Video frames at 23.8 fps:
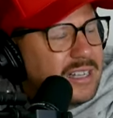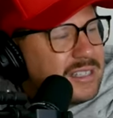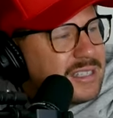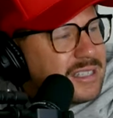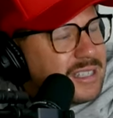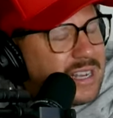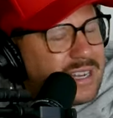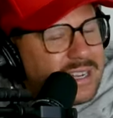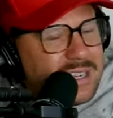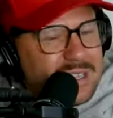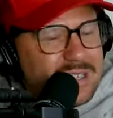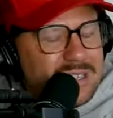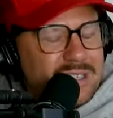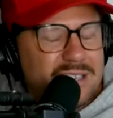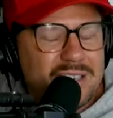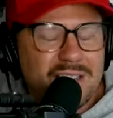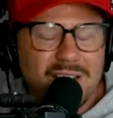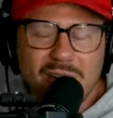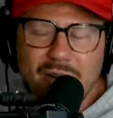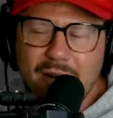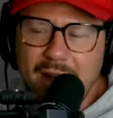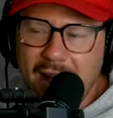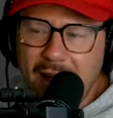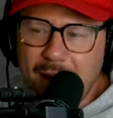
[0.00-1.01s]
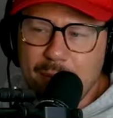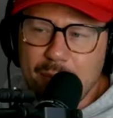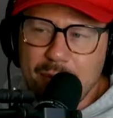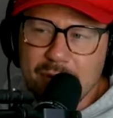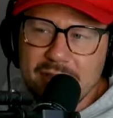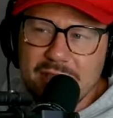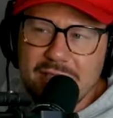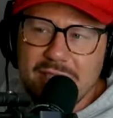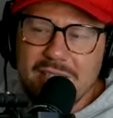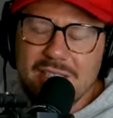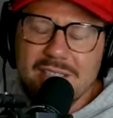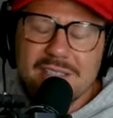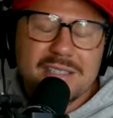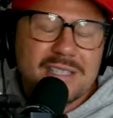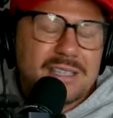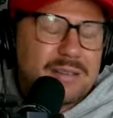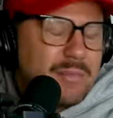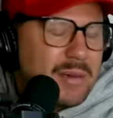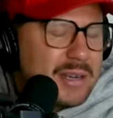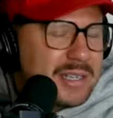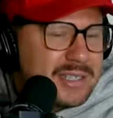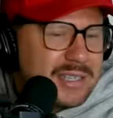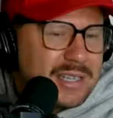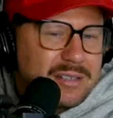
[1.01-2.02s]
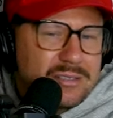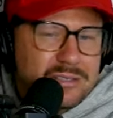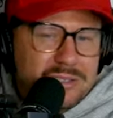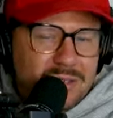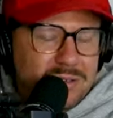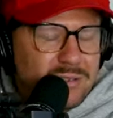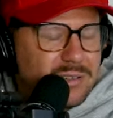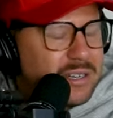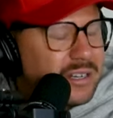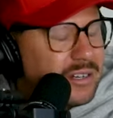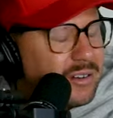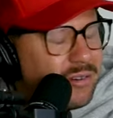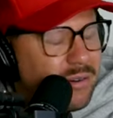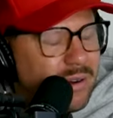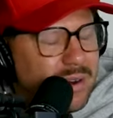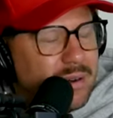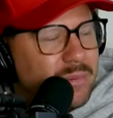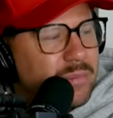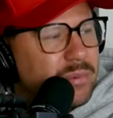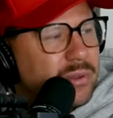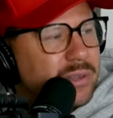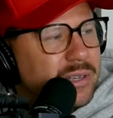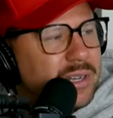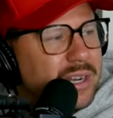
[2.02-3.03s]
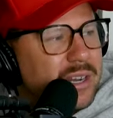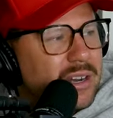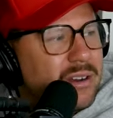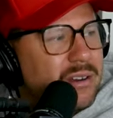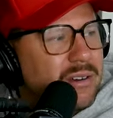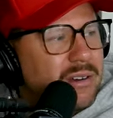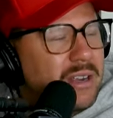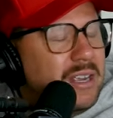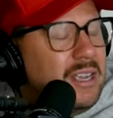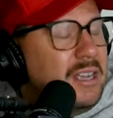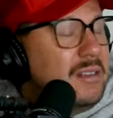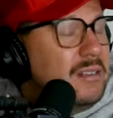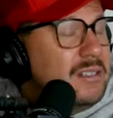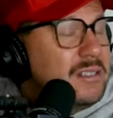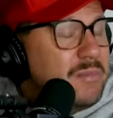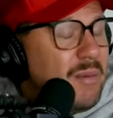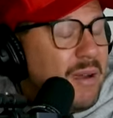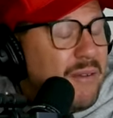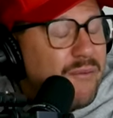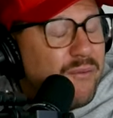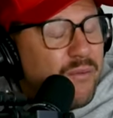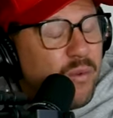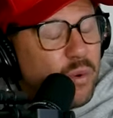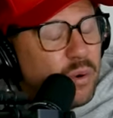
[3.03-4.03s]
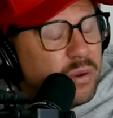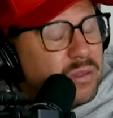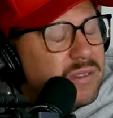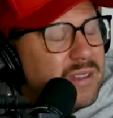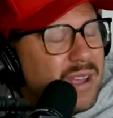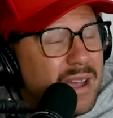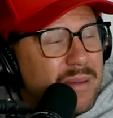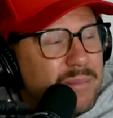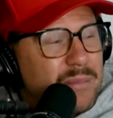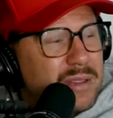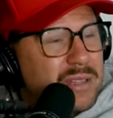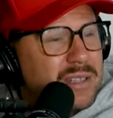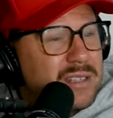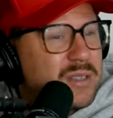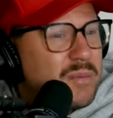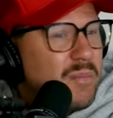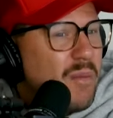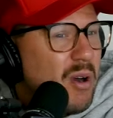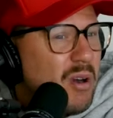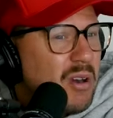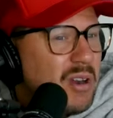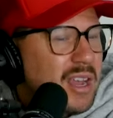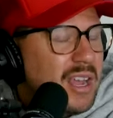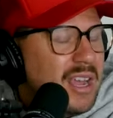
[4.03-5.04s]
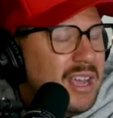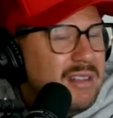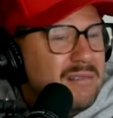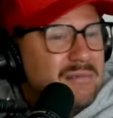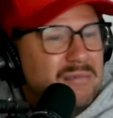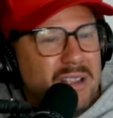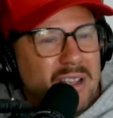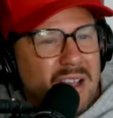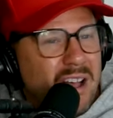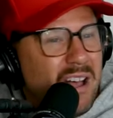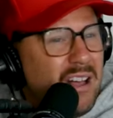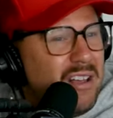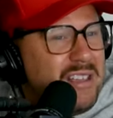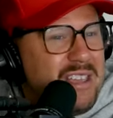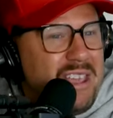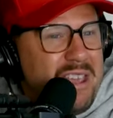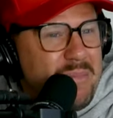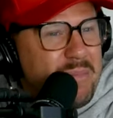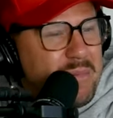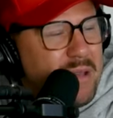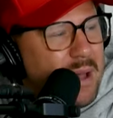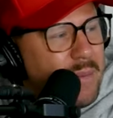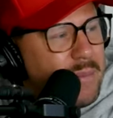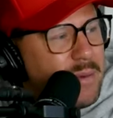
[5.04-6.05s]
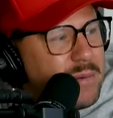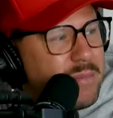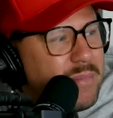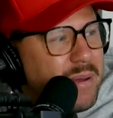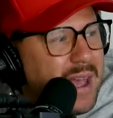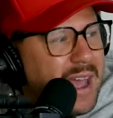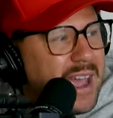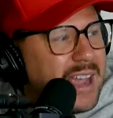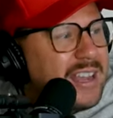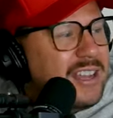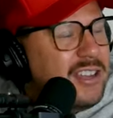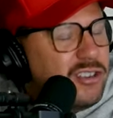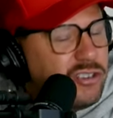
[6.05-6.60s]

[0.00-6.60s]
It's like, you know, Appleton, it's like my sales aren't incredible here. It's my fourth time in this market. I'll keep coming back.